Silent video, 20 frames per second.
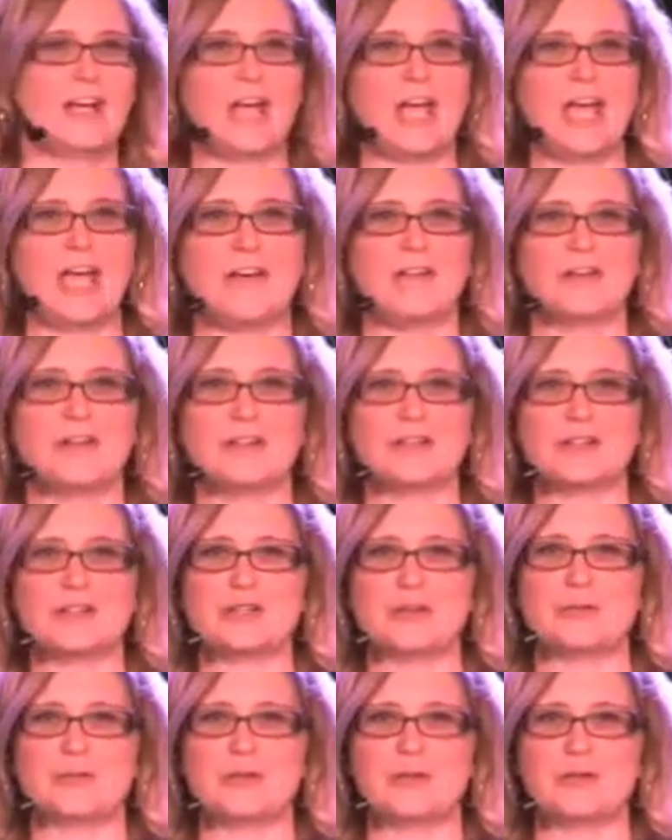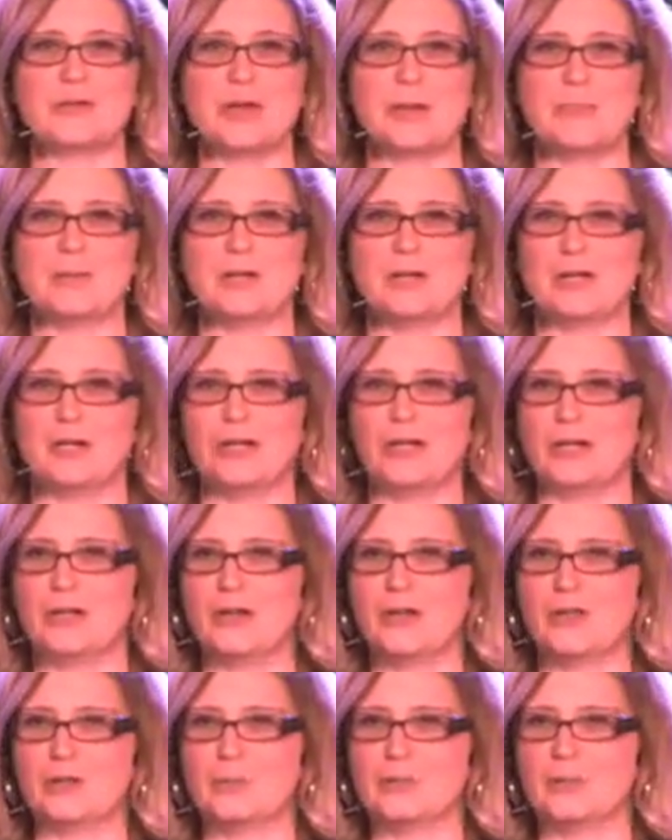I have our distributor rep here and
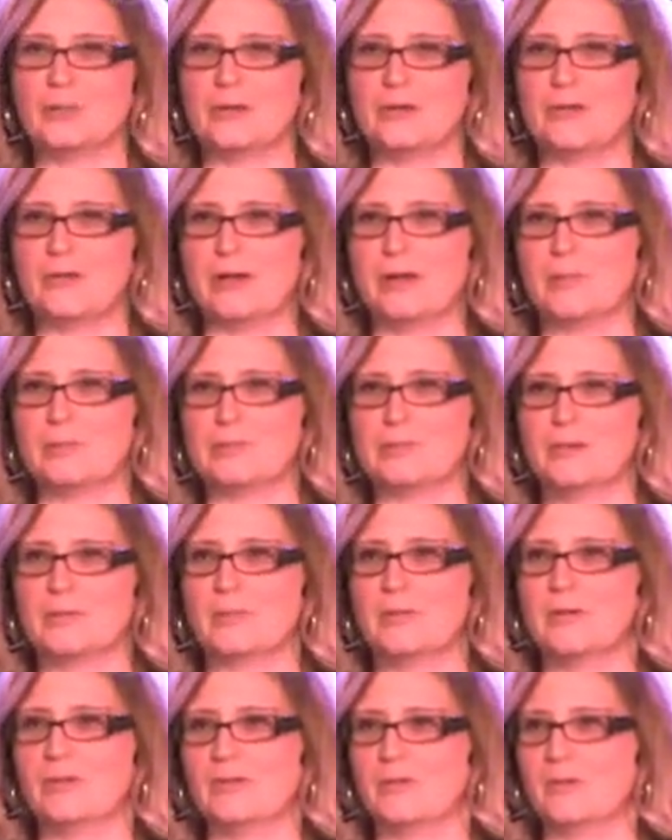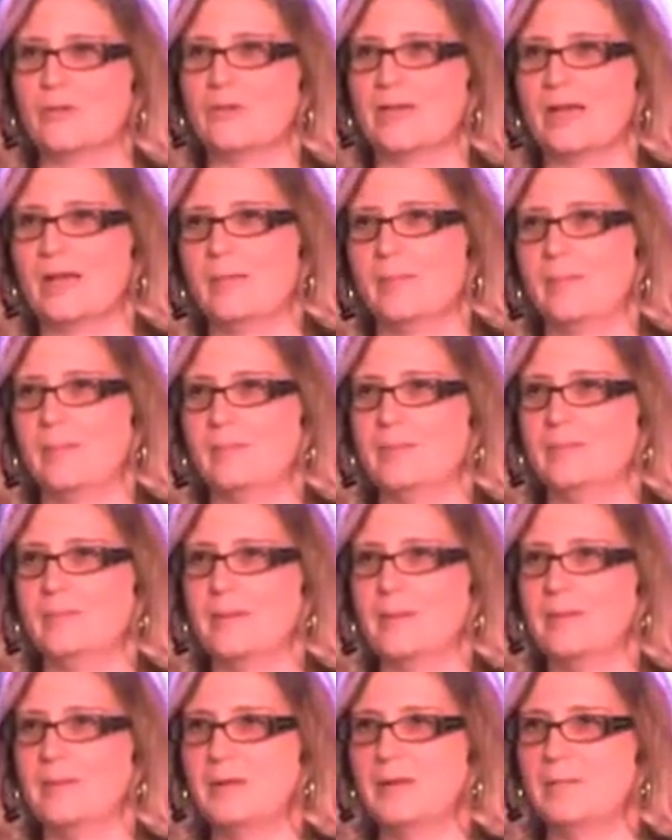our other brewery reps, so I'm going
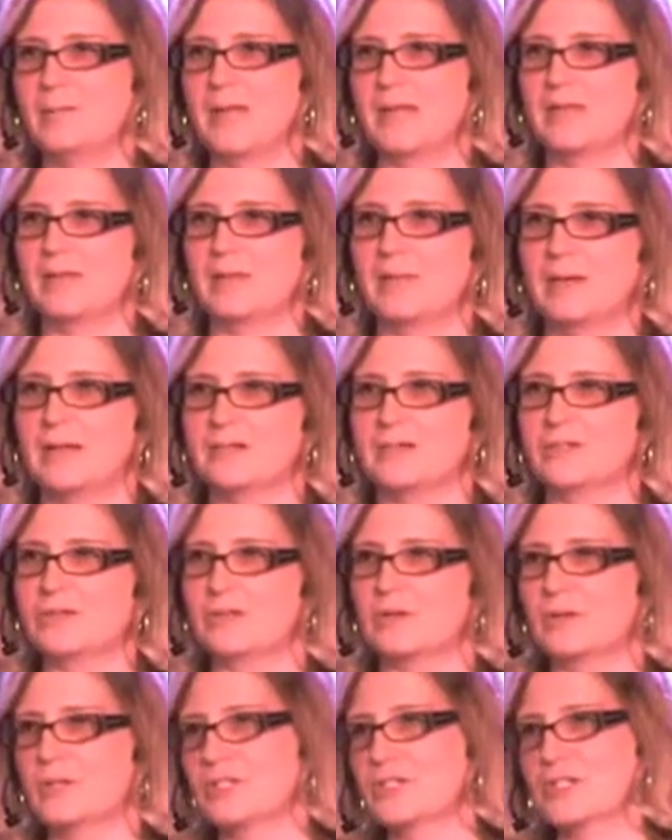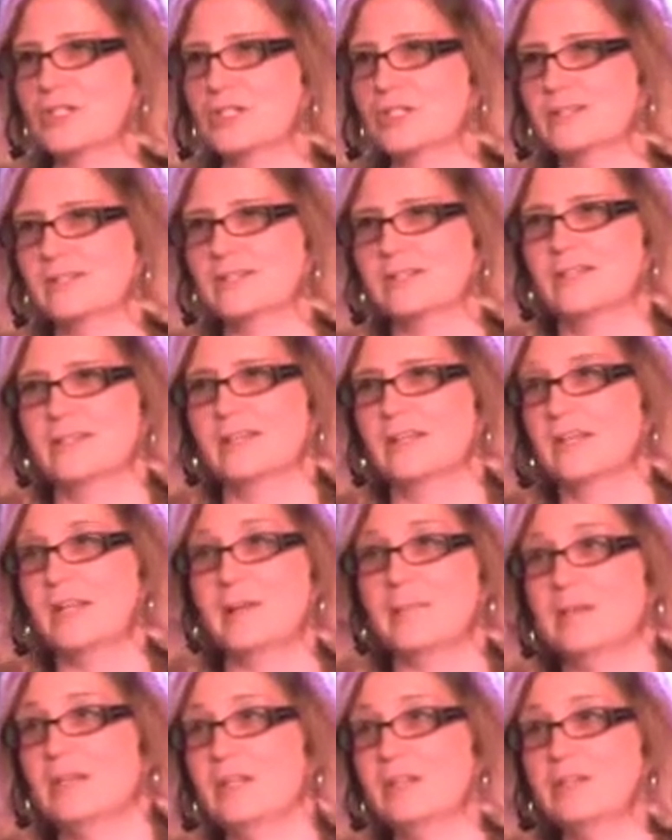to make them answer the question.
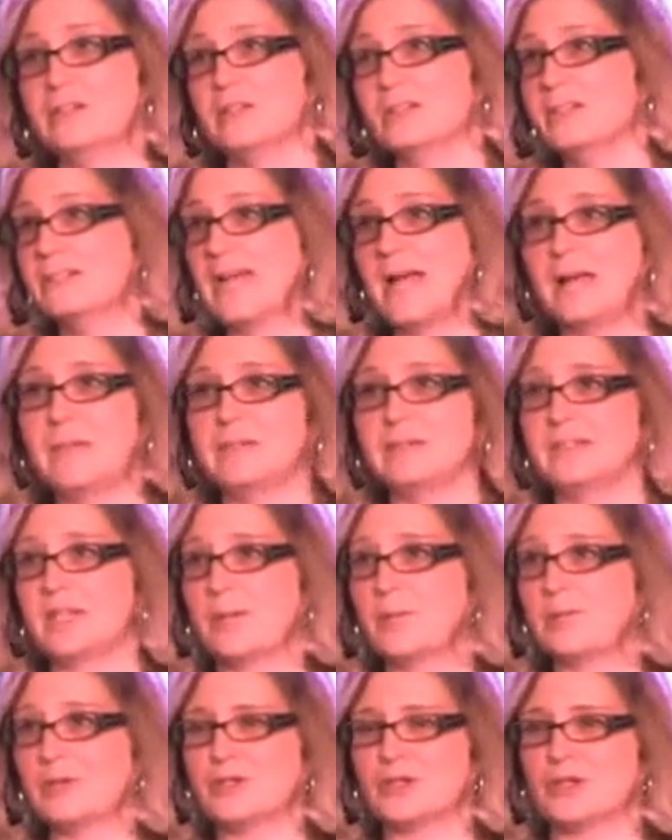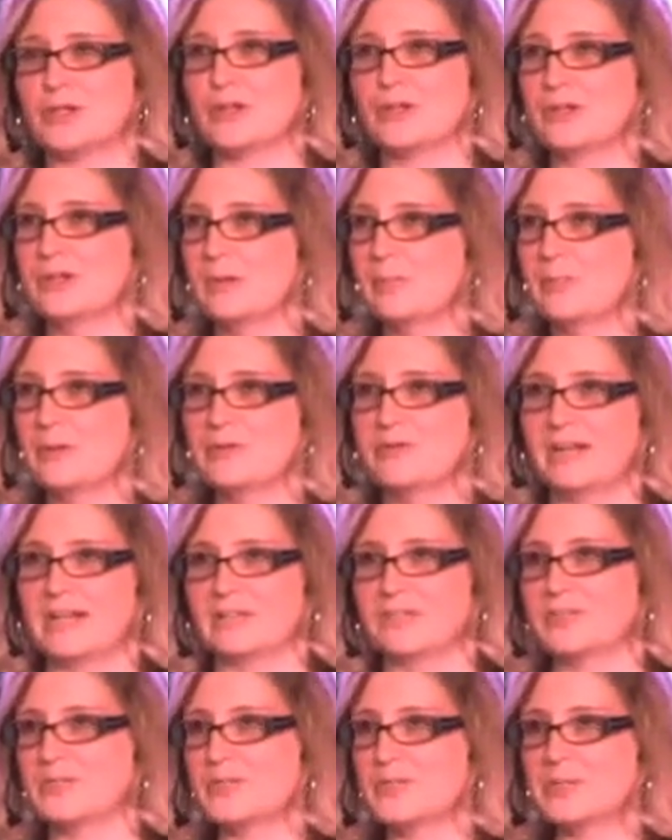I mean, time and temperature can be
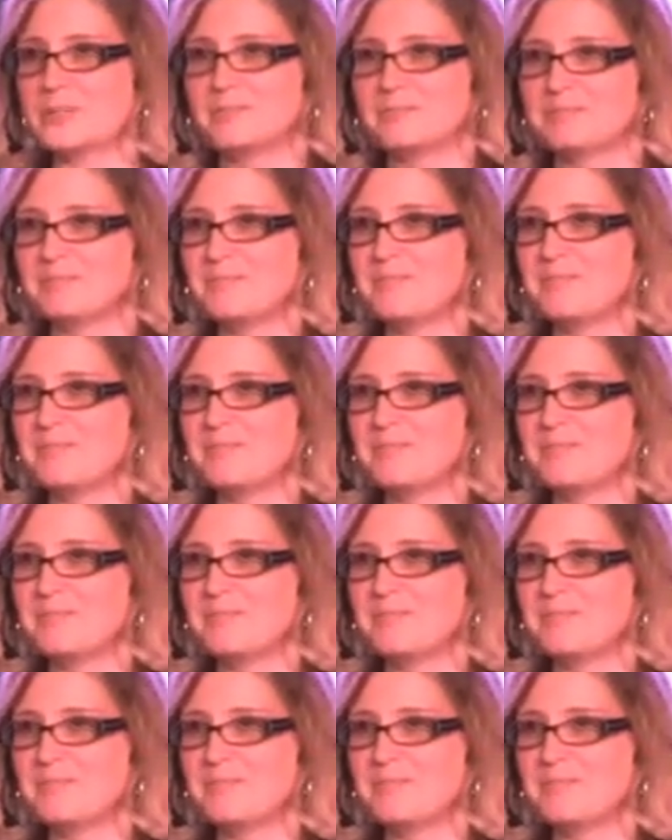factors.